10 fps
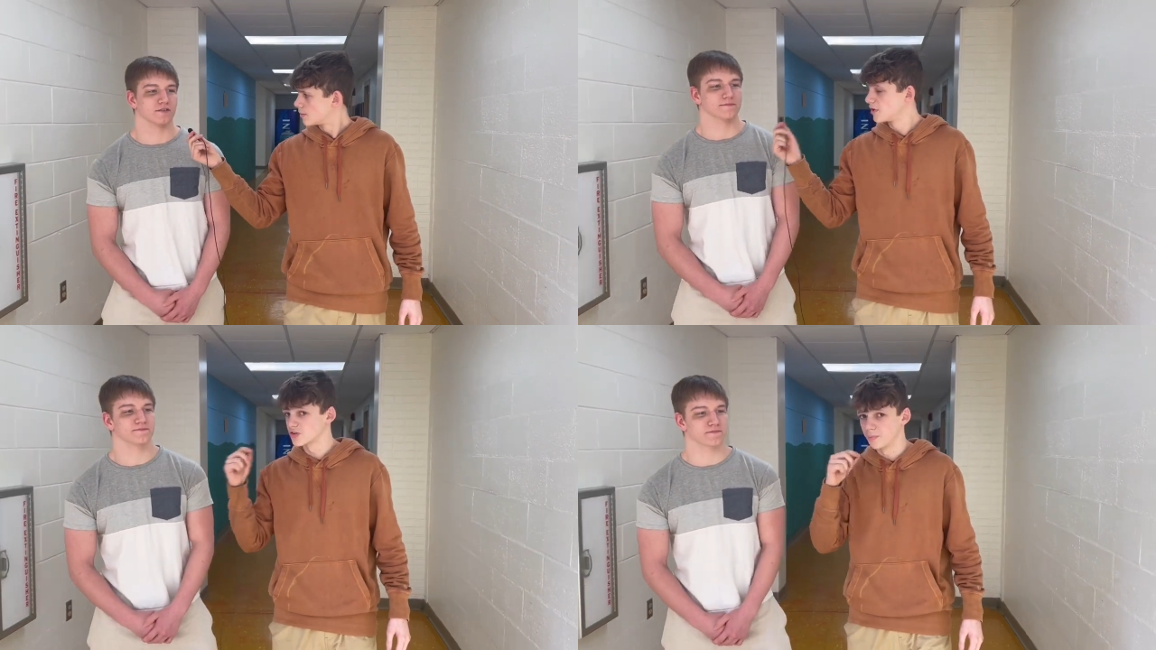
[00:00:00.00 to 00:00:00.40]

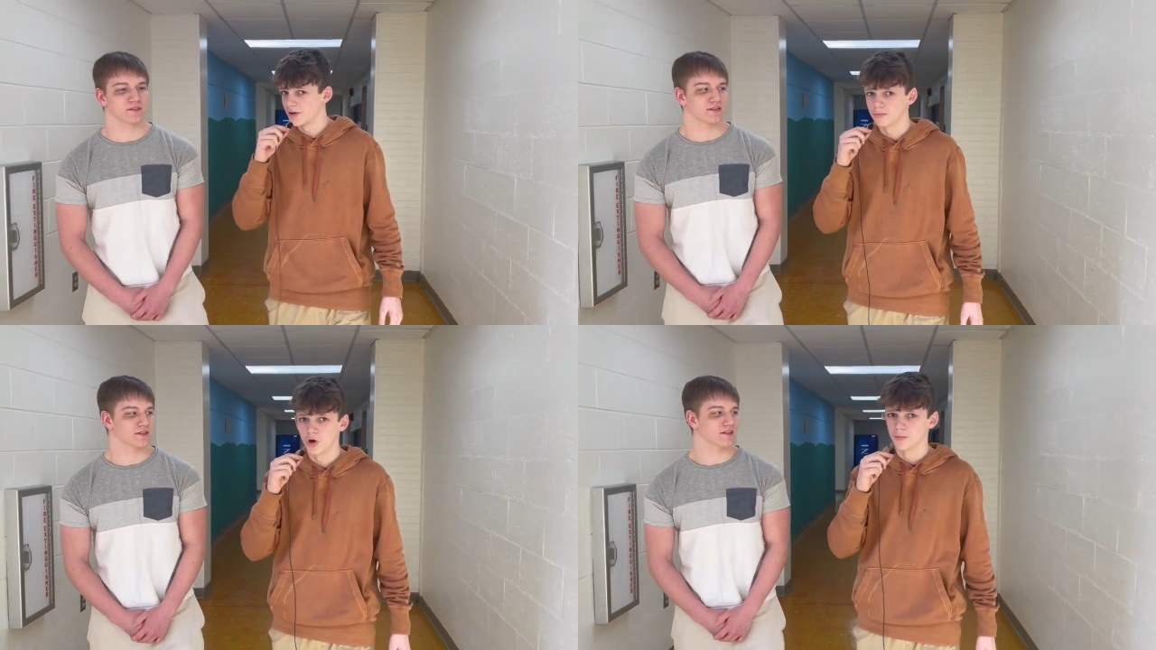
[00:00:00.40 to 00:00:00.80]
Speaker 1: it was a
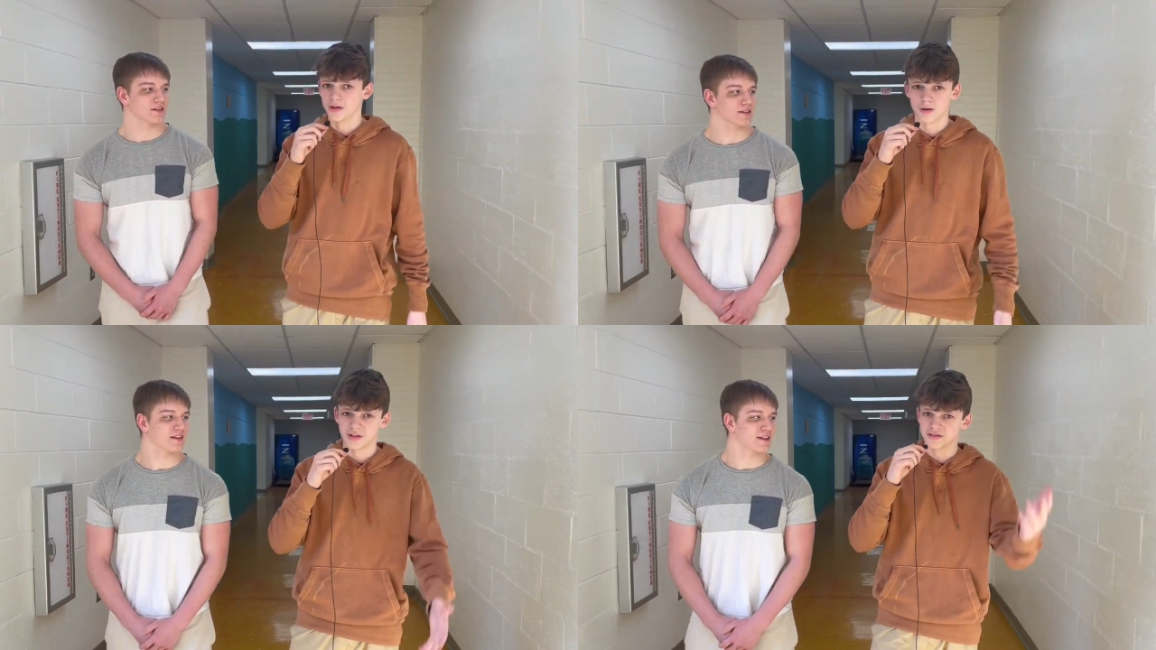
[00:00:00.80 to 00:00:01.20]
big
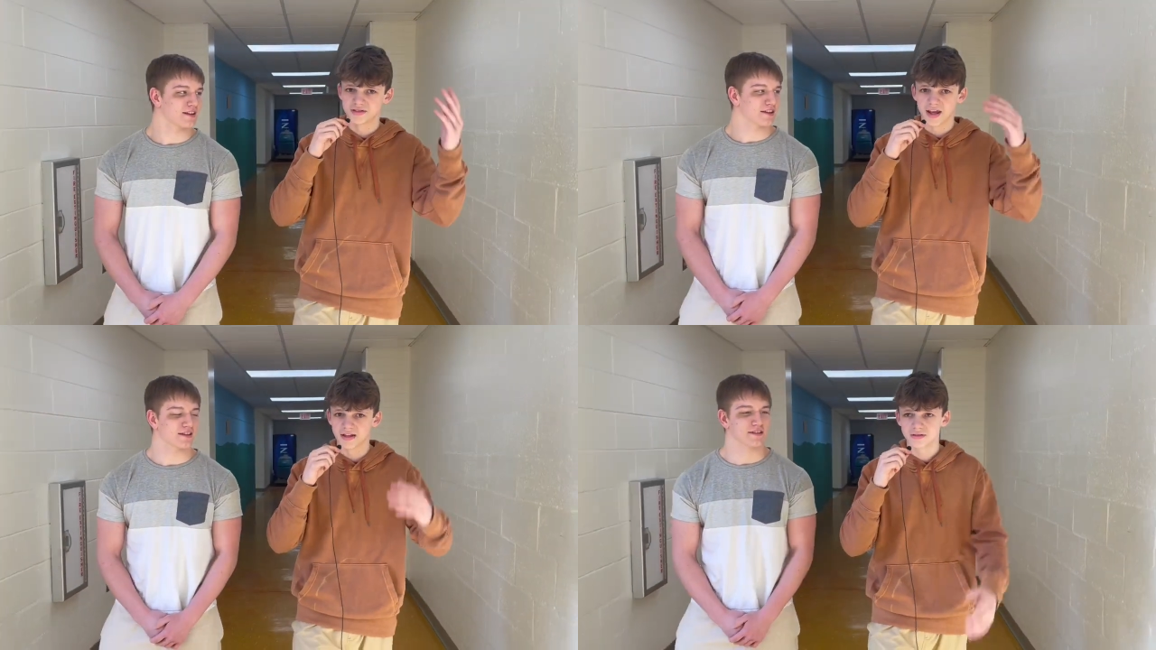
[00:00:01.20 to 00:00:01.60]
moment. I mean,
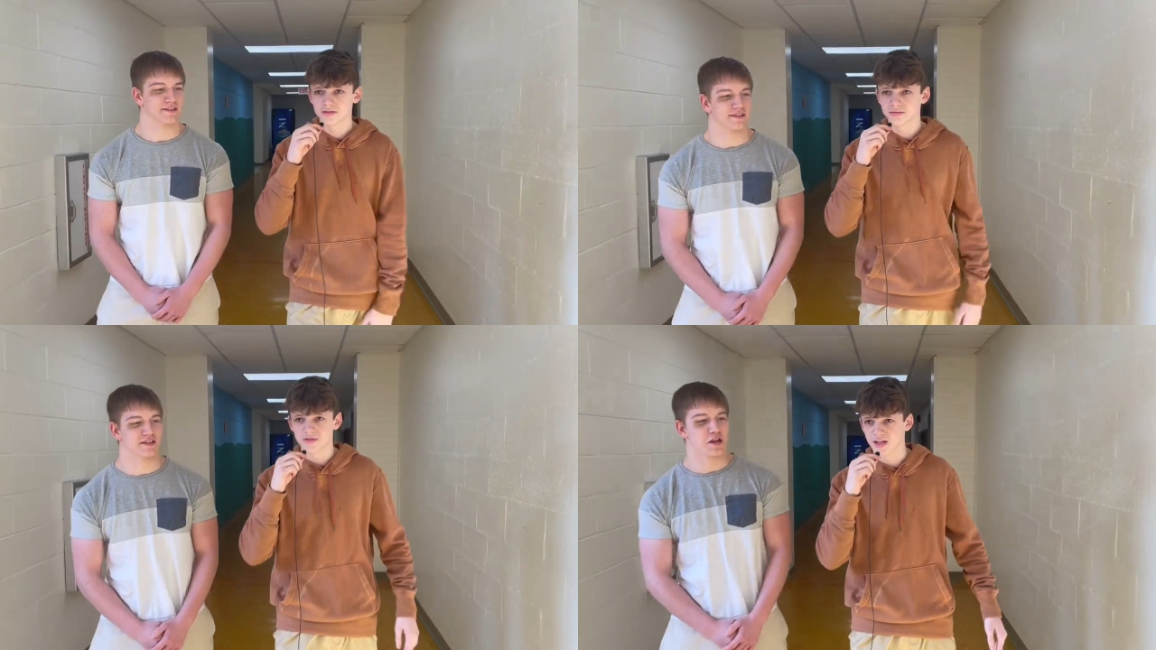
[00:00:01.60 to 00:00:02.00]

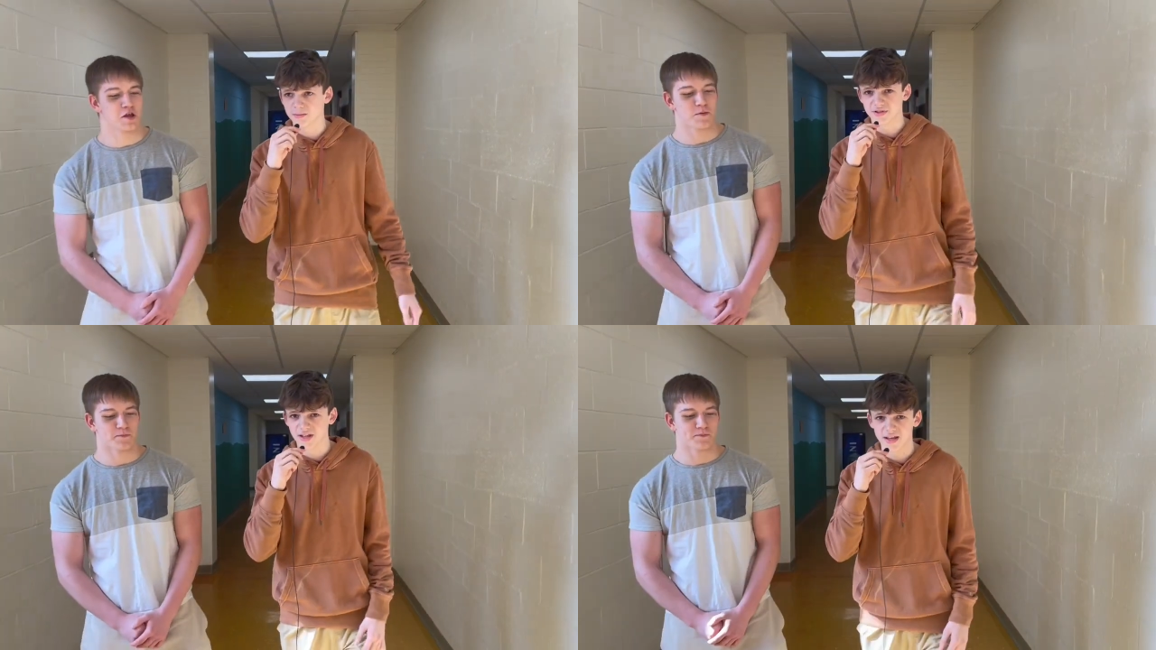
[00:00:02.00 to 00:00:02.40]
states,
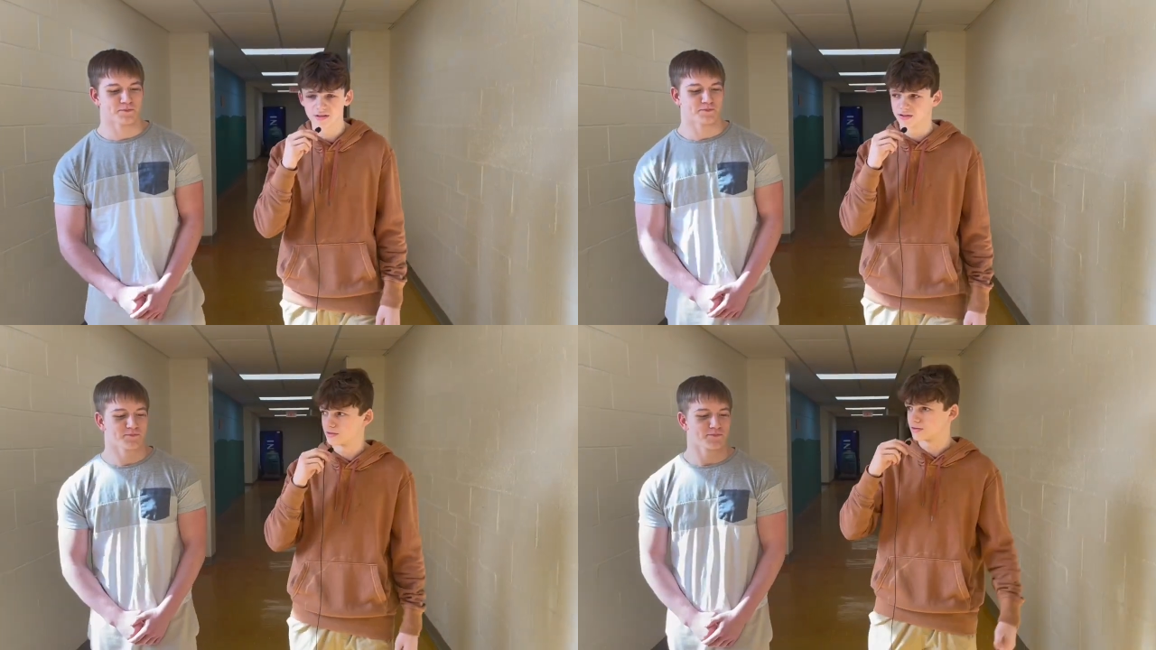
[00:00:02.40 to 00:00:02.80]
team
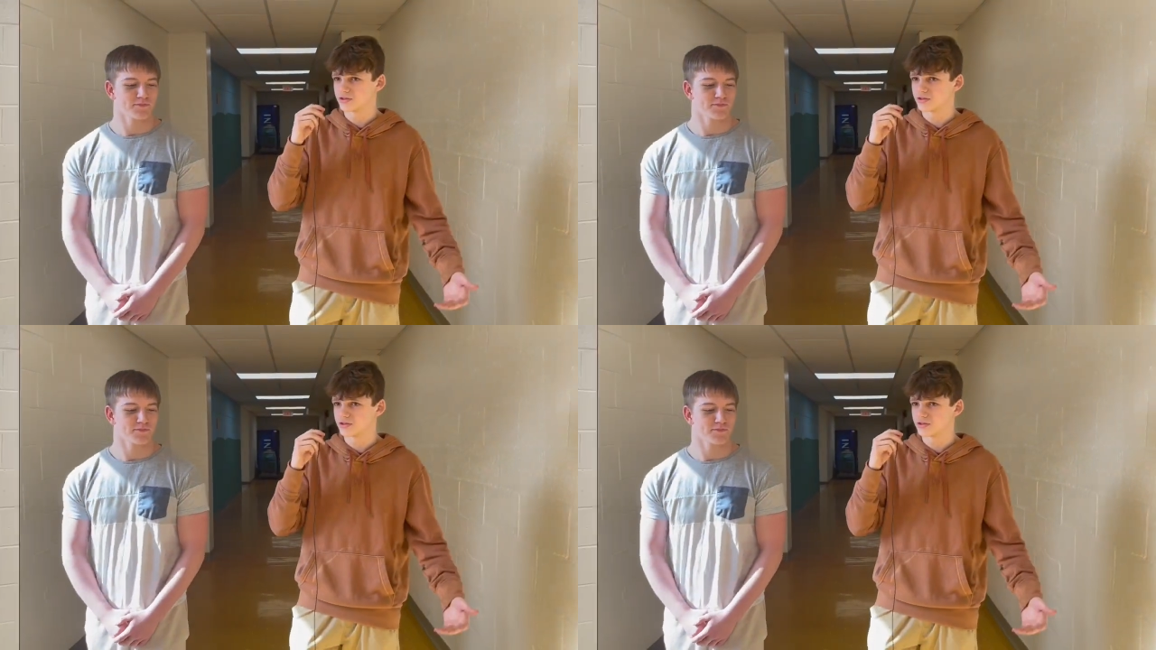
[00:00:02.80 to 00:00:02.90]
states, it's, it's